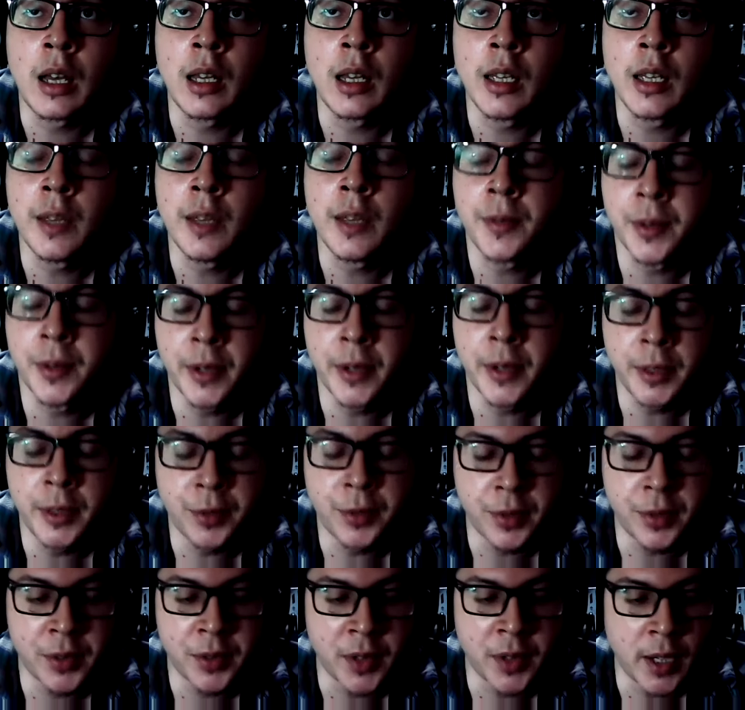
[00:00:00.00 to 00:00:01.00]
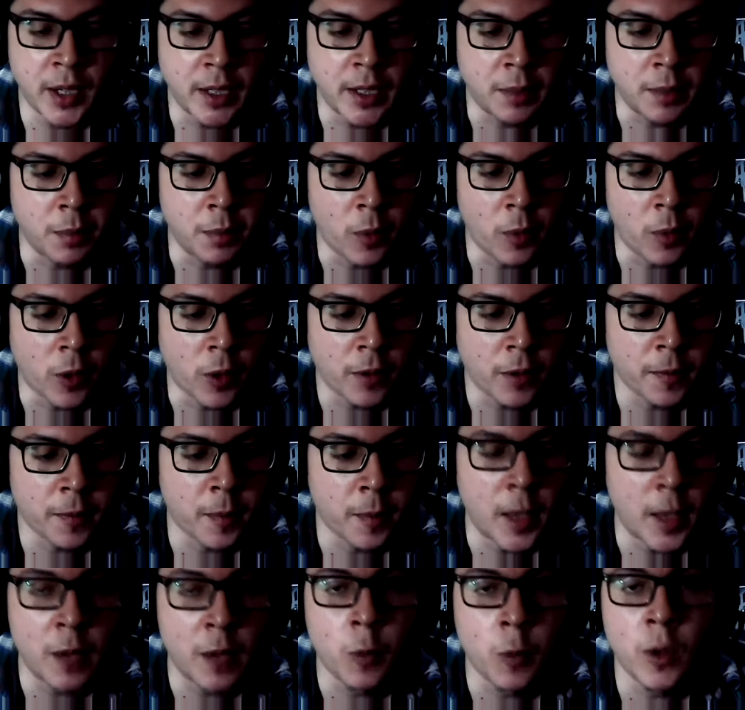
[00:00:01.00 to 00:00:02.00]
If you're interested in more of
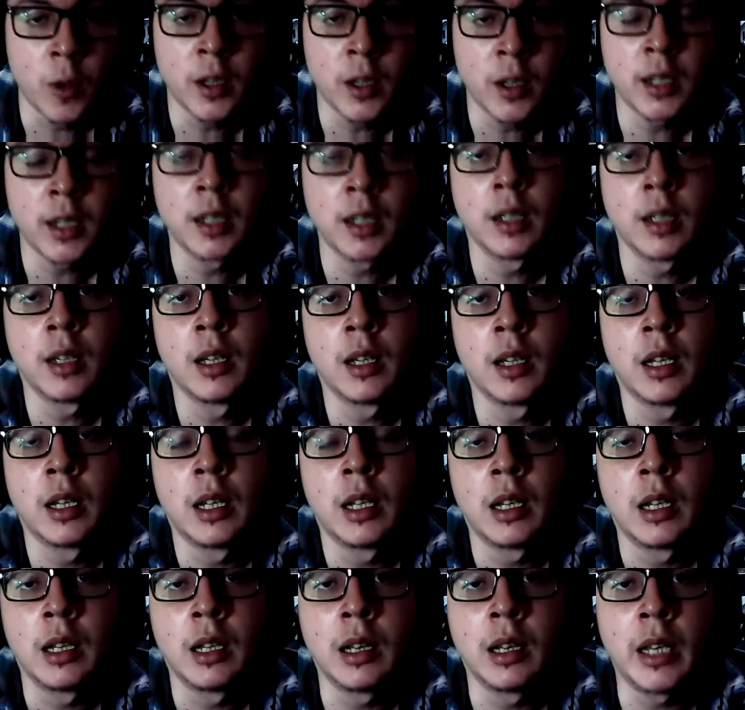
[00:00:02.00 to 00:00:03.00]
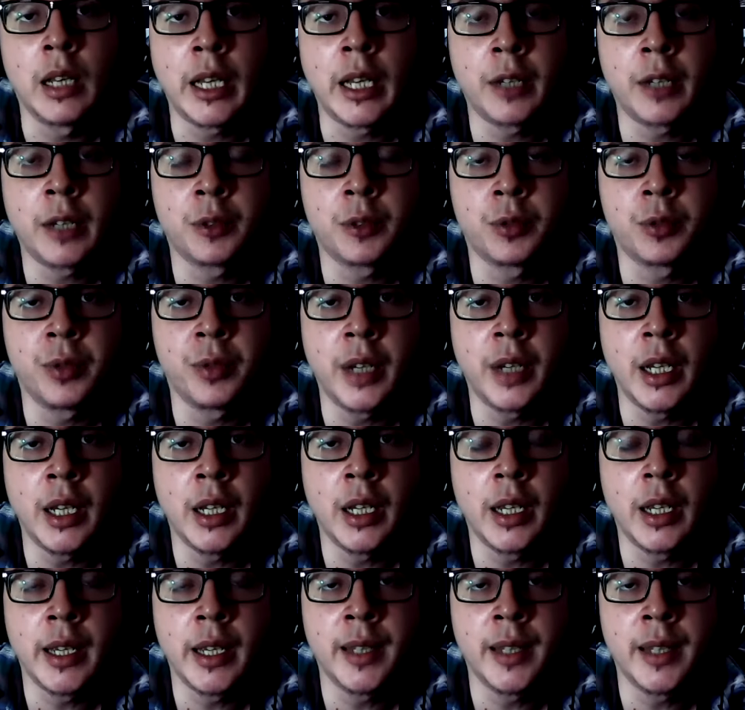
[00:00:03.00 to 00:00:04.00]
my work, Linktree
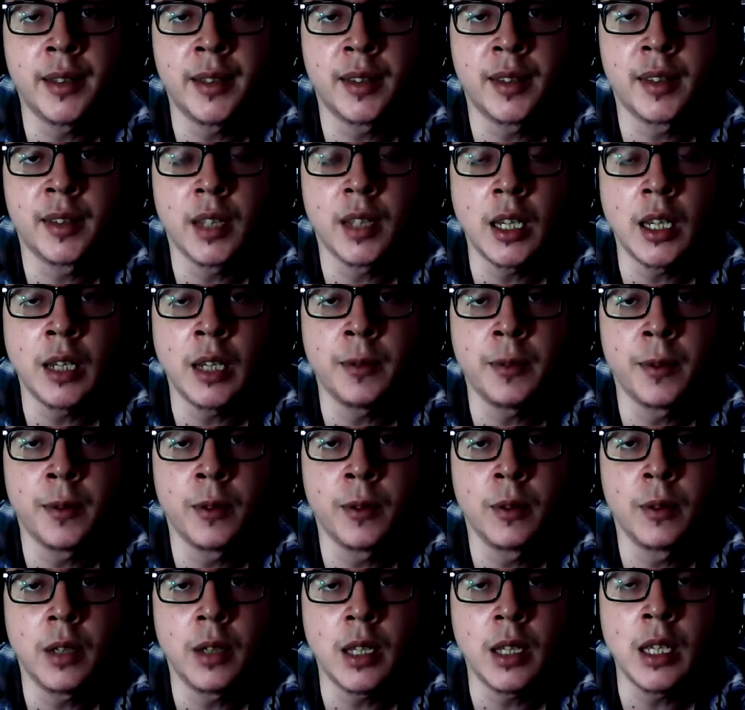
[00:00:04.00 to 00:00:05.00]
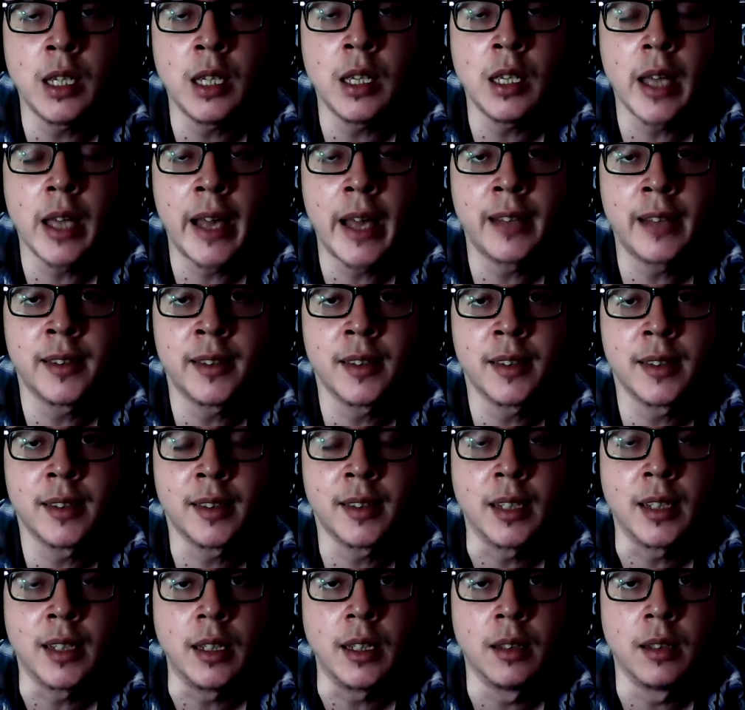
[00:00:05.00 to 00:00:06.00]
is Evil
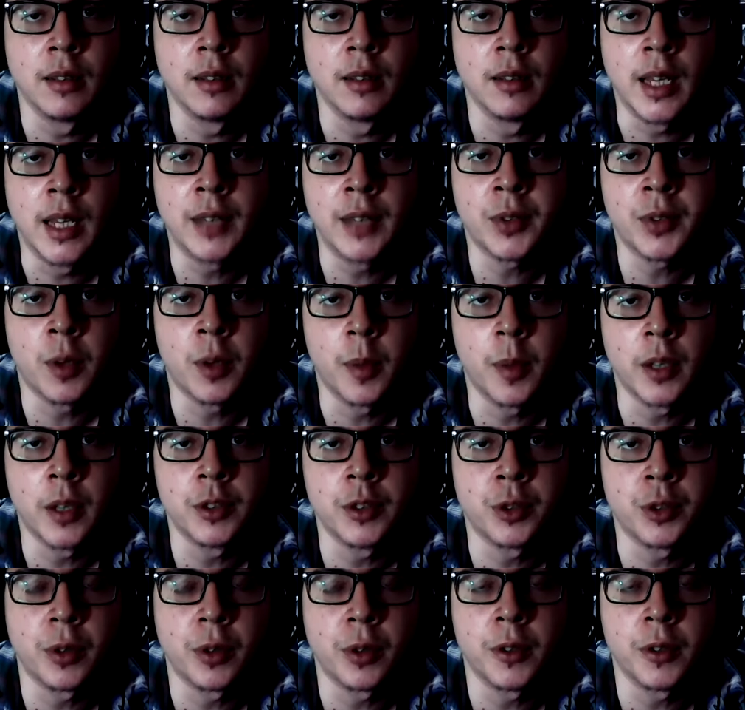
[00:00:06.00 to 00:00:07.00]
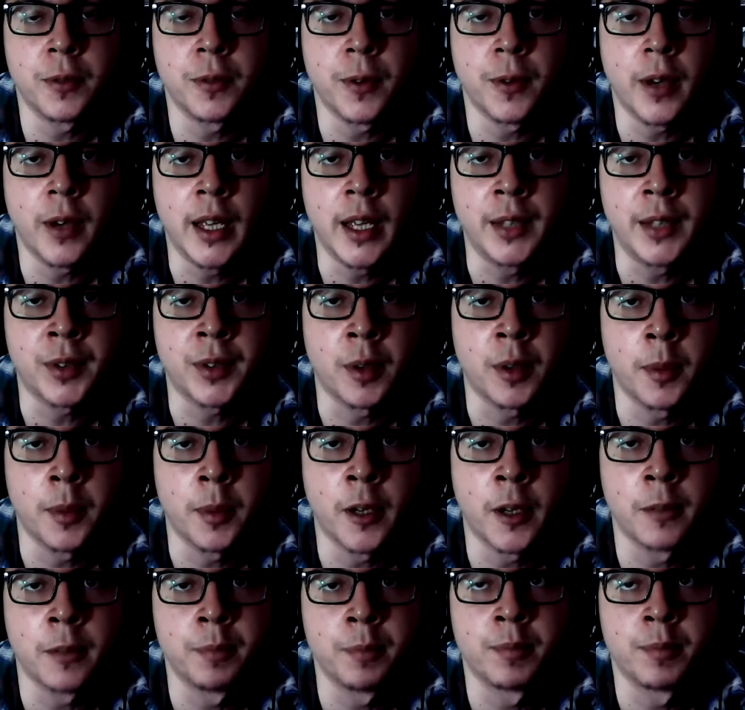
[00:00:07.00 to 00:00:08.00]
ESC, Escobar, short for
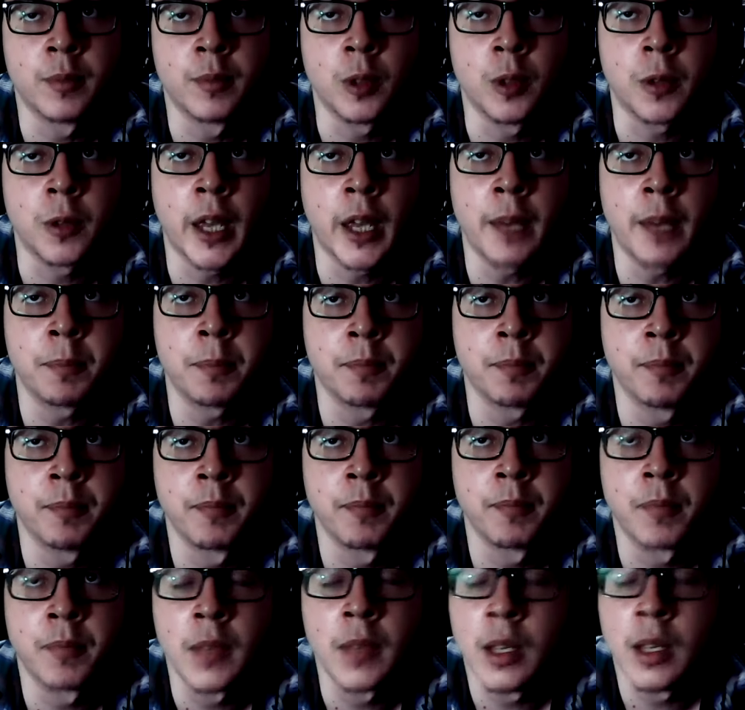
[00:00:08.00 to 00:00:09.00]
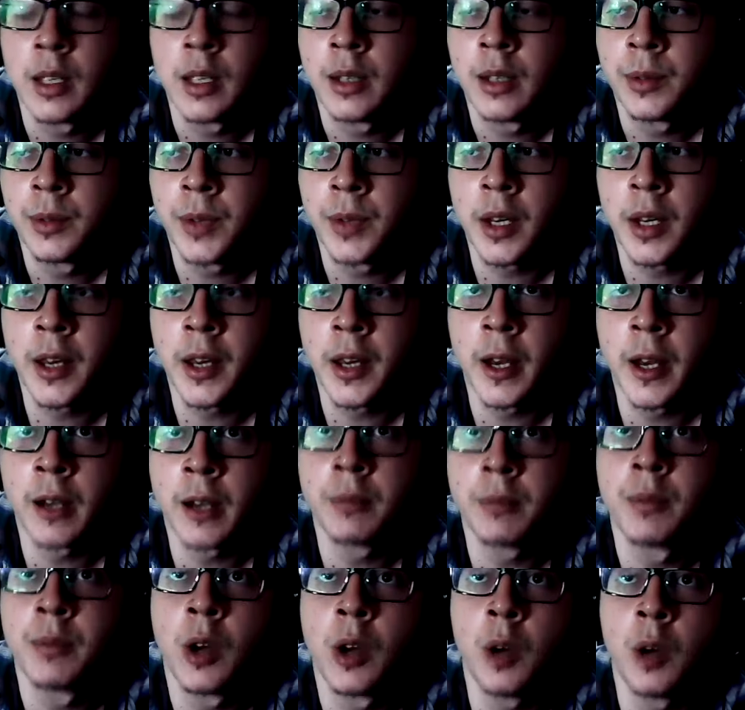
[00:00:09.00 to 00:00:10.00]
Escobar. Okay? Take
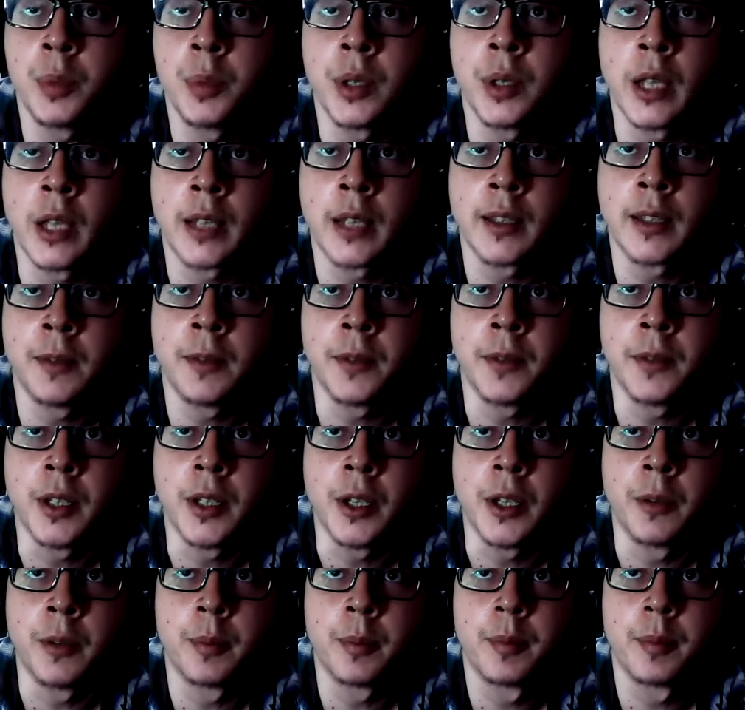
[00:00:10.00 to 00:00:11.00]
care. Hope you liked the video.